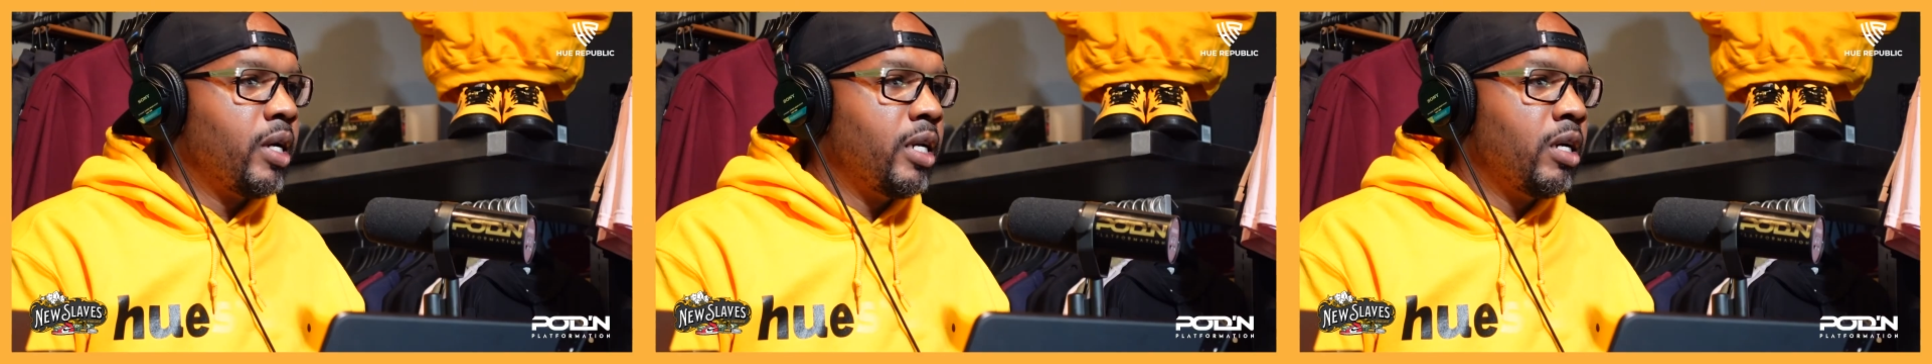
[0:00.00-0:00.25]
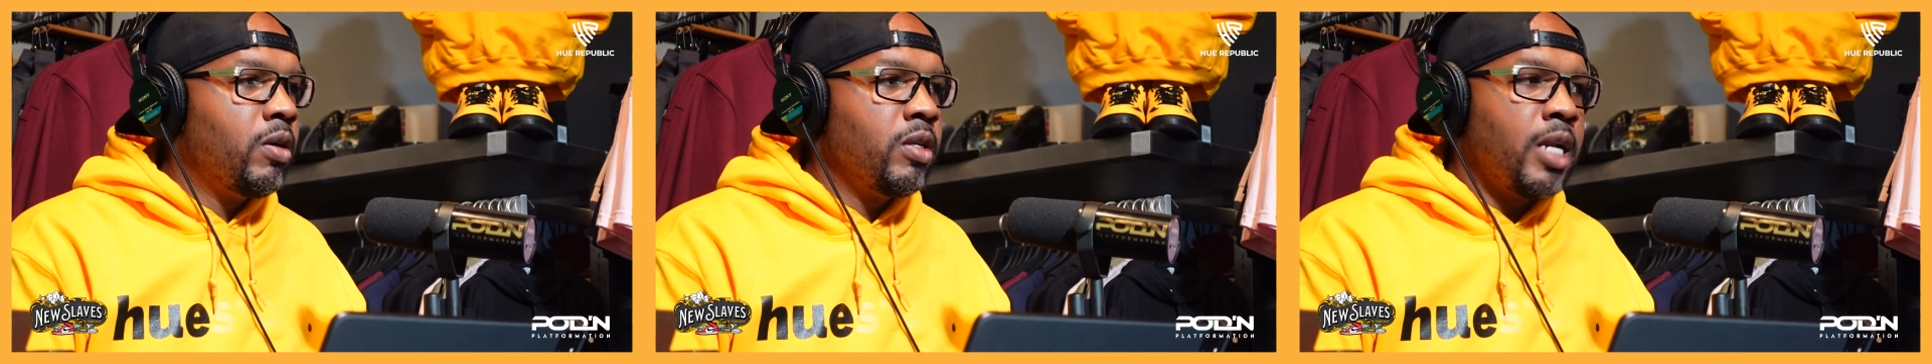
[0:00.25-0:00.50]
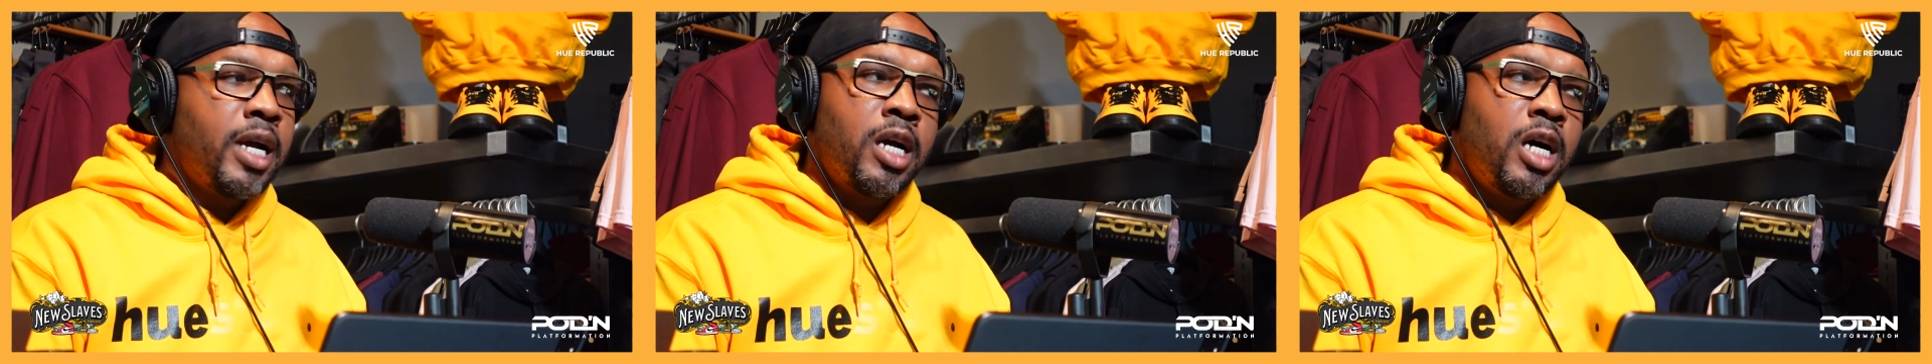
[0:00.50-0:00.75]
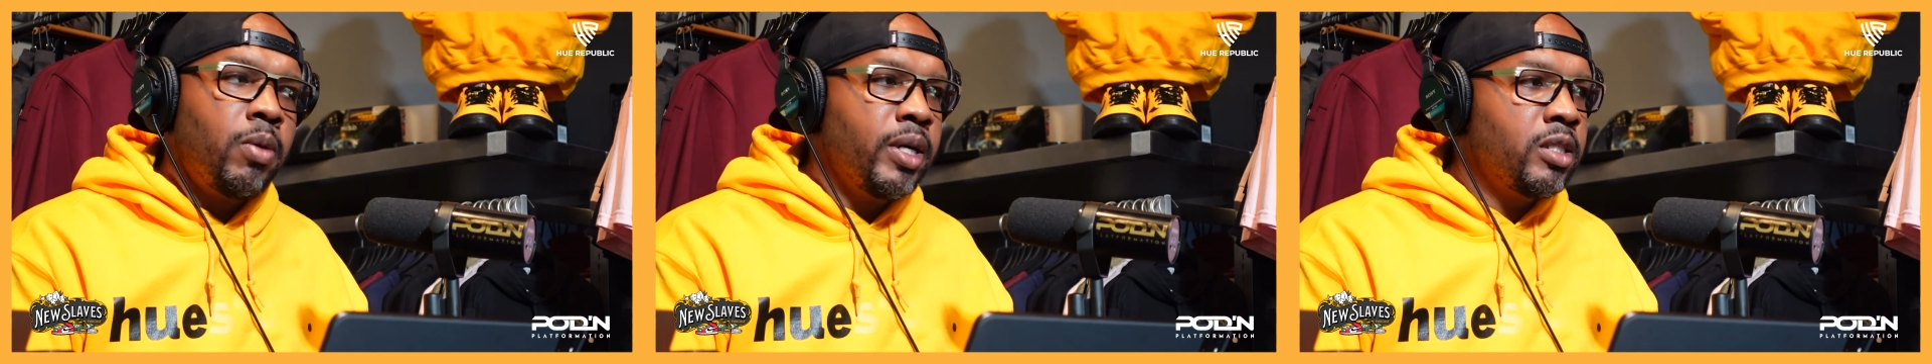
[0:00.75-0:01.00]
that note, like I
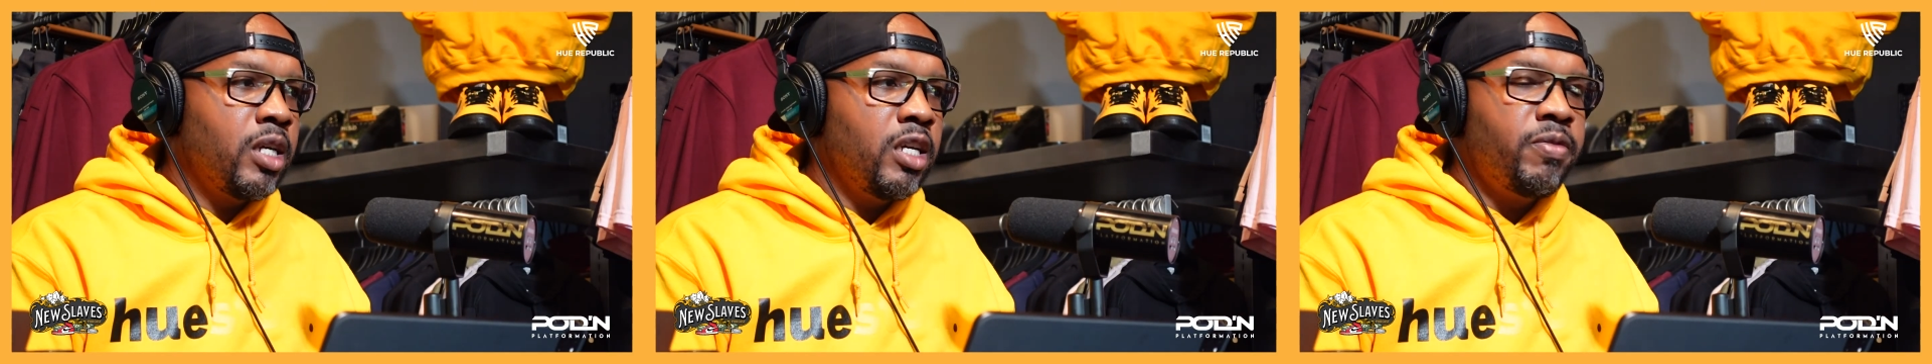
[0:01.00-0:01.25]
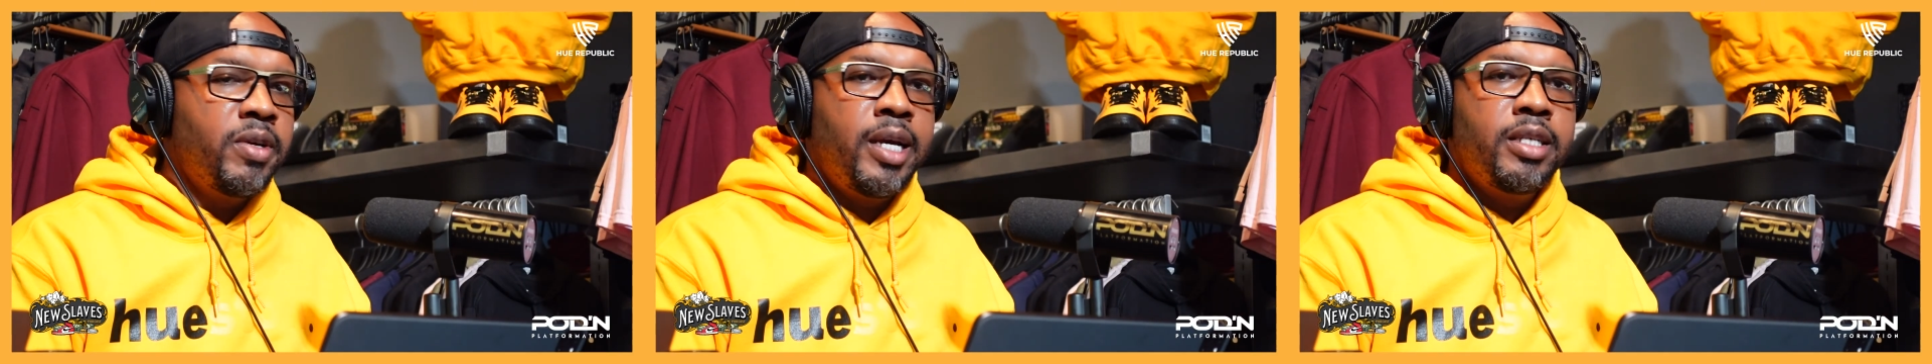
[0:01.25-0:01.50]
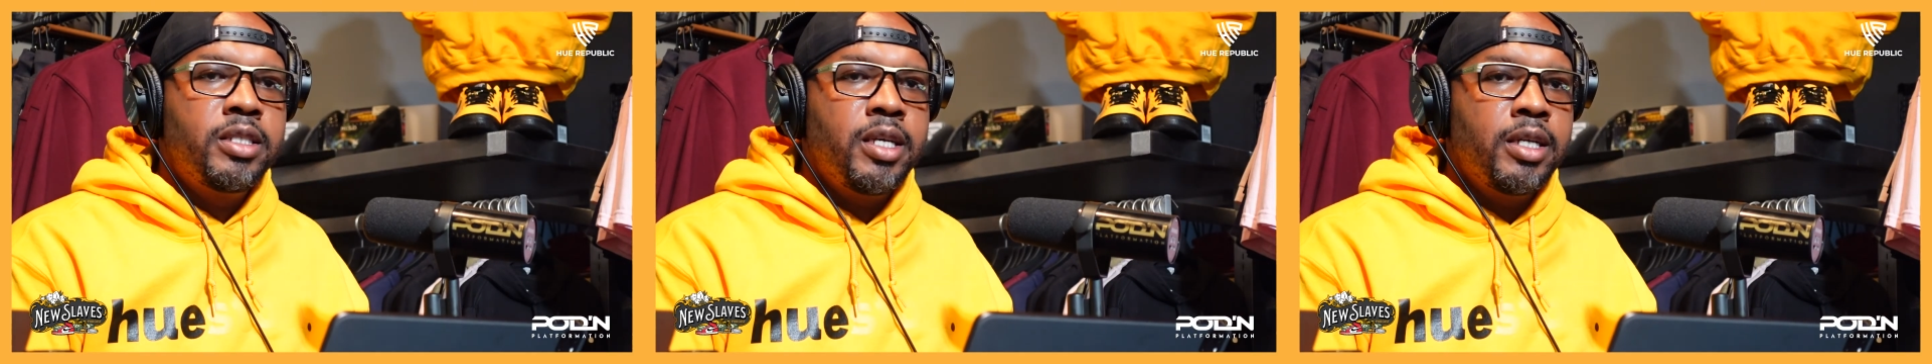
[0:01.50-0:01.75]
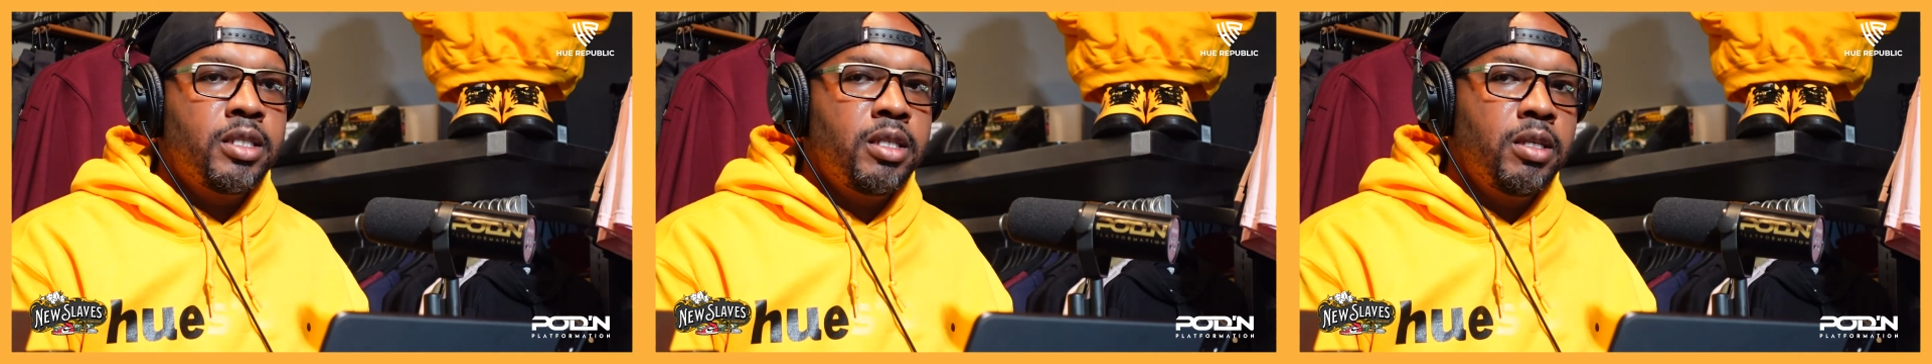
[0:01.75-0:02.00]
always say, if it ain't
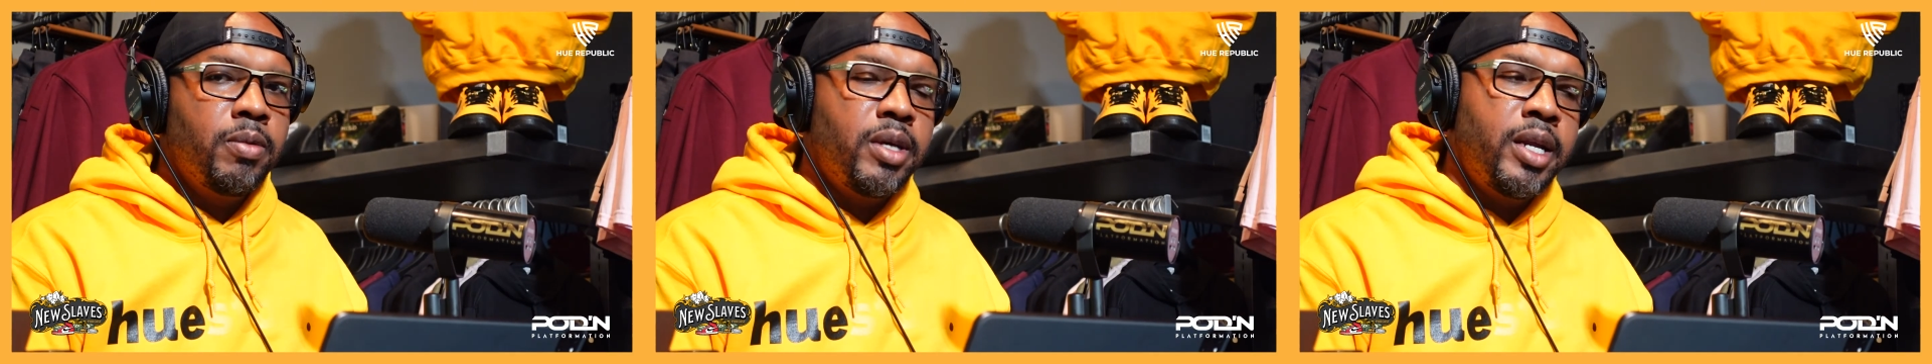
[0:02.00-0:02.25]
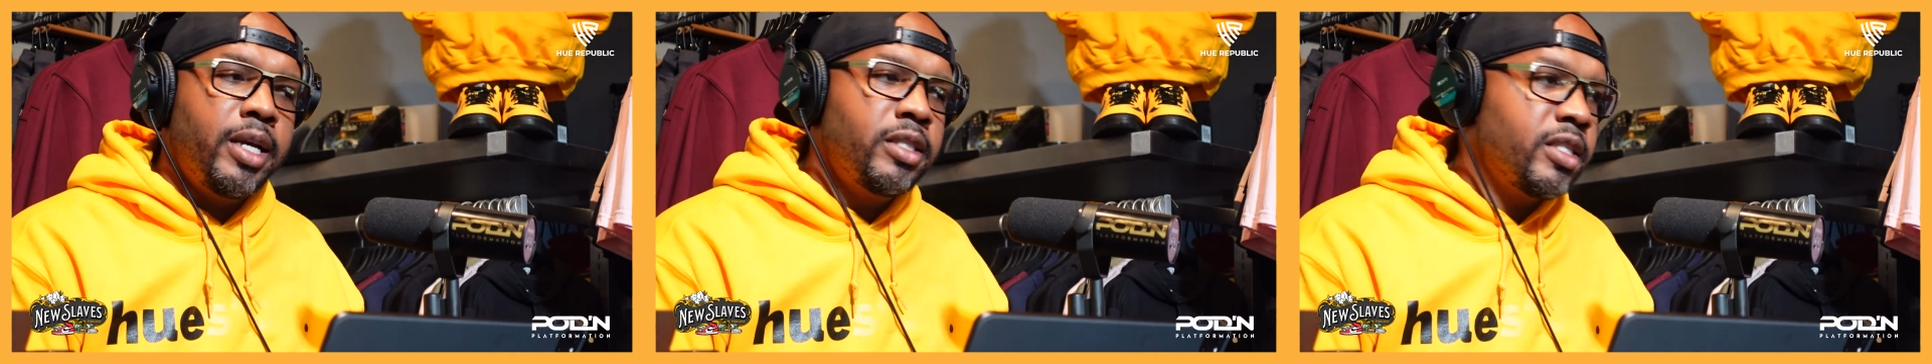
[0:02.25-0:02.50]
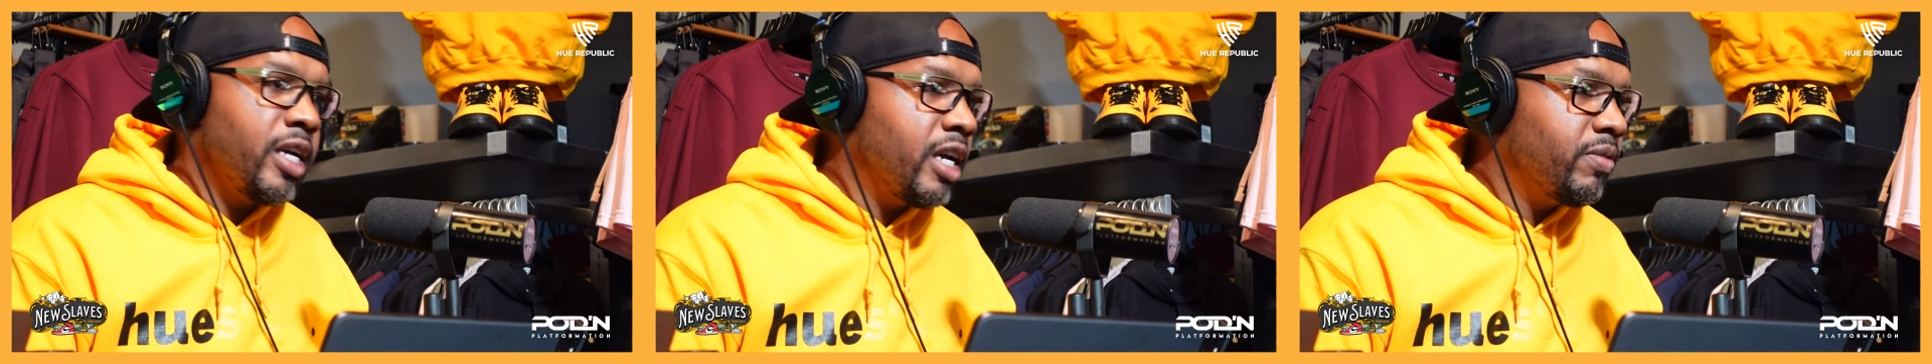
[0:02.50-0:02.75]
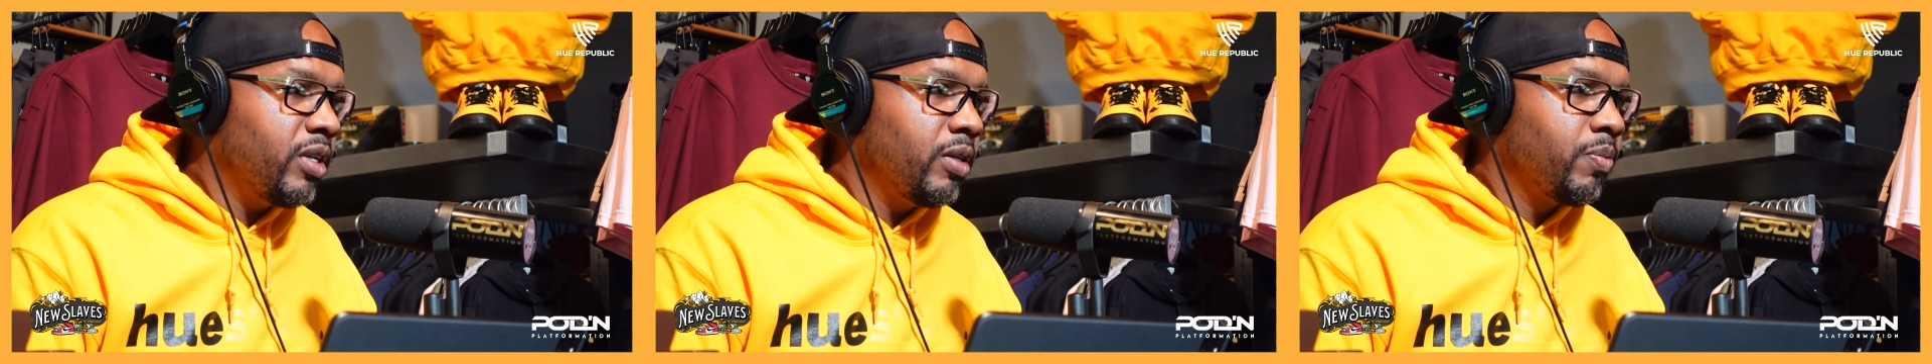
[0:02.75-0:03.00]
sexy, it ain't savvy.